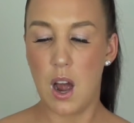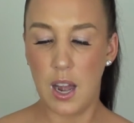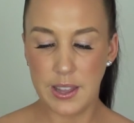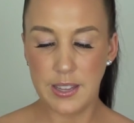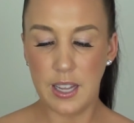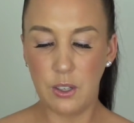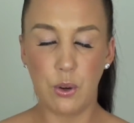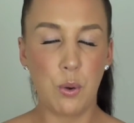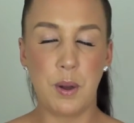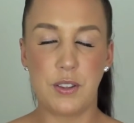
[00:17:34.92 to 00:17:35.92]
I think they
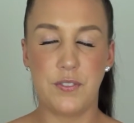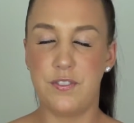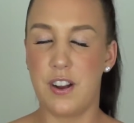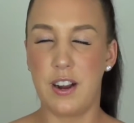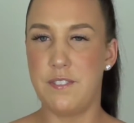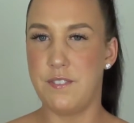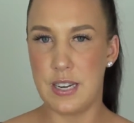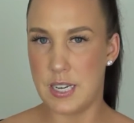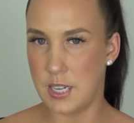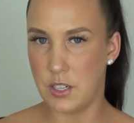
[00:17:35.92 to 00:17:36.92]
look almost very
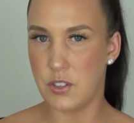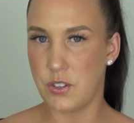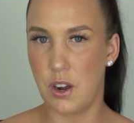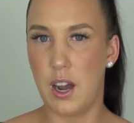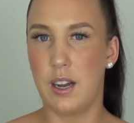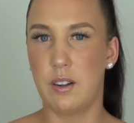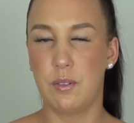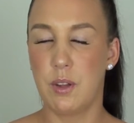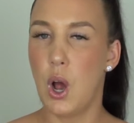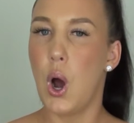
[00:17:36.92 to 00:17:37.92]
vintage
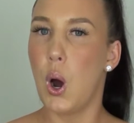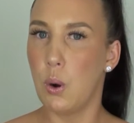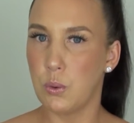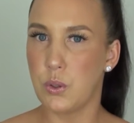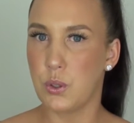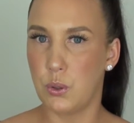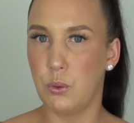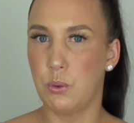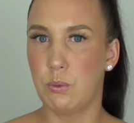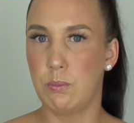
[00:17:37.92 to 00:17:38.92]
style, old
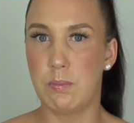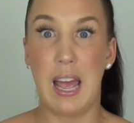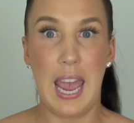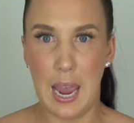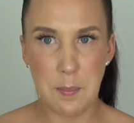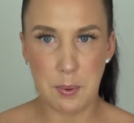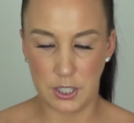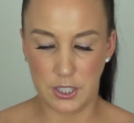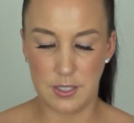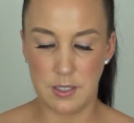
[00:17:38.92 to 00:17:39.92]
school
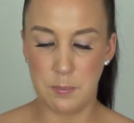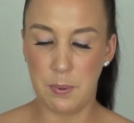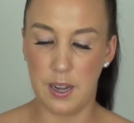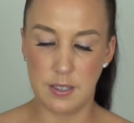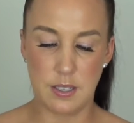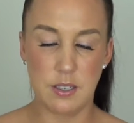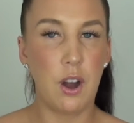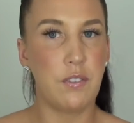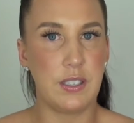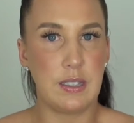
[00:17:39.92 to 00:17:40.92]
hairbrushes, but
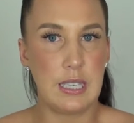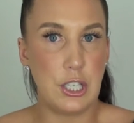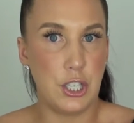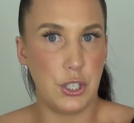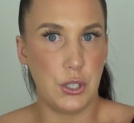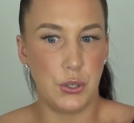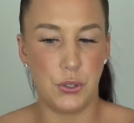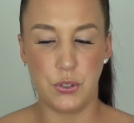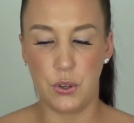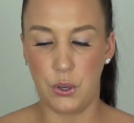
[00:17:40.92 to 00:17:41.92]
obviously to
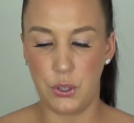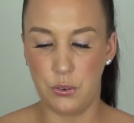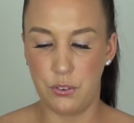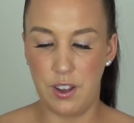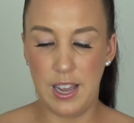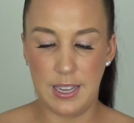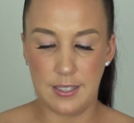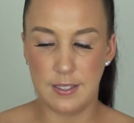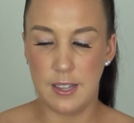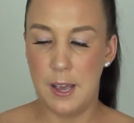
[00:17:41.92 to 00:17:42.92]
use on your
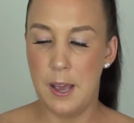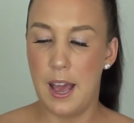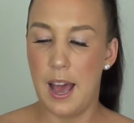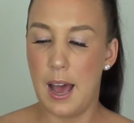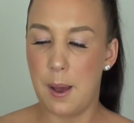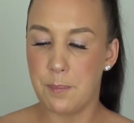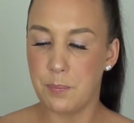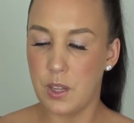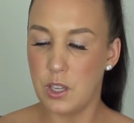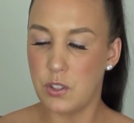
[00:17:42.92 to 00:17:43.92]
face.
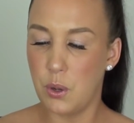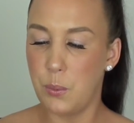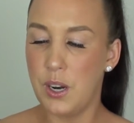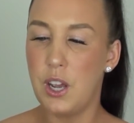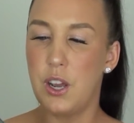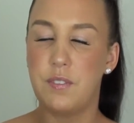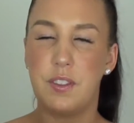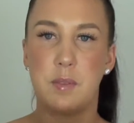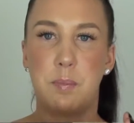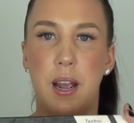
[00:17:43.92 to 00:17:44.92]
So when I heard of
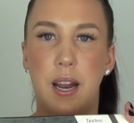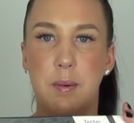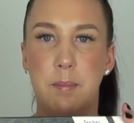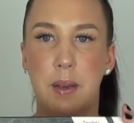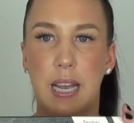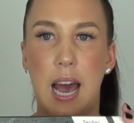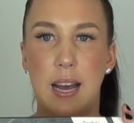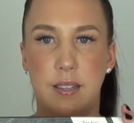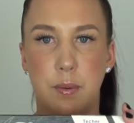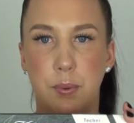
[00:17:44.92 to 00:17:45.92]
this brand,
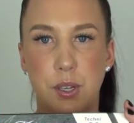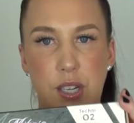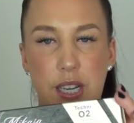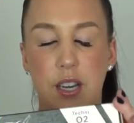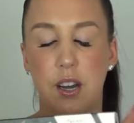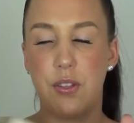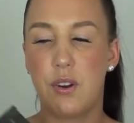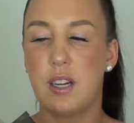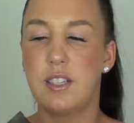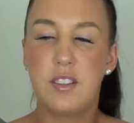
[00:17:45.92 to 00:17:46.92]
Mikasa Beauty, I
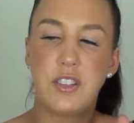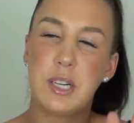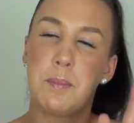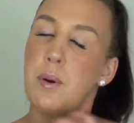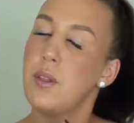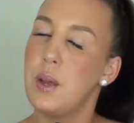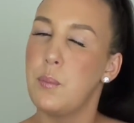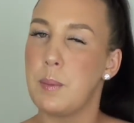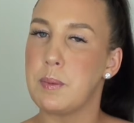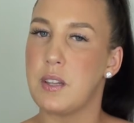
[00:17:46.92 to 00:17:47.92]
thought I'd just jump on their
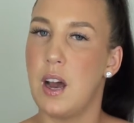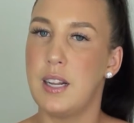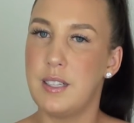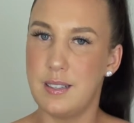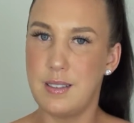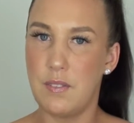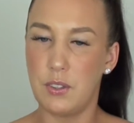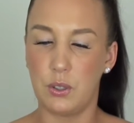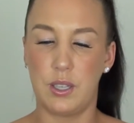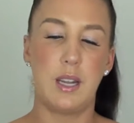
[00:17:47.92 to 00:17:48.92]
website and just have a
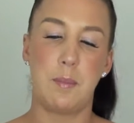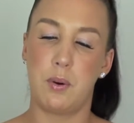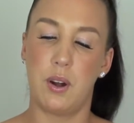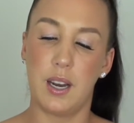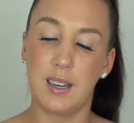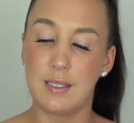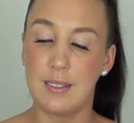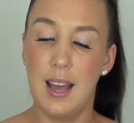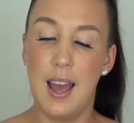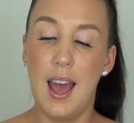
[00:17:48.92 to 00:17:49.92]
look at their products.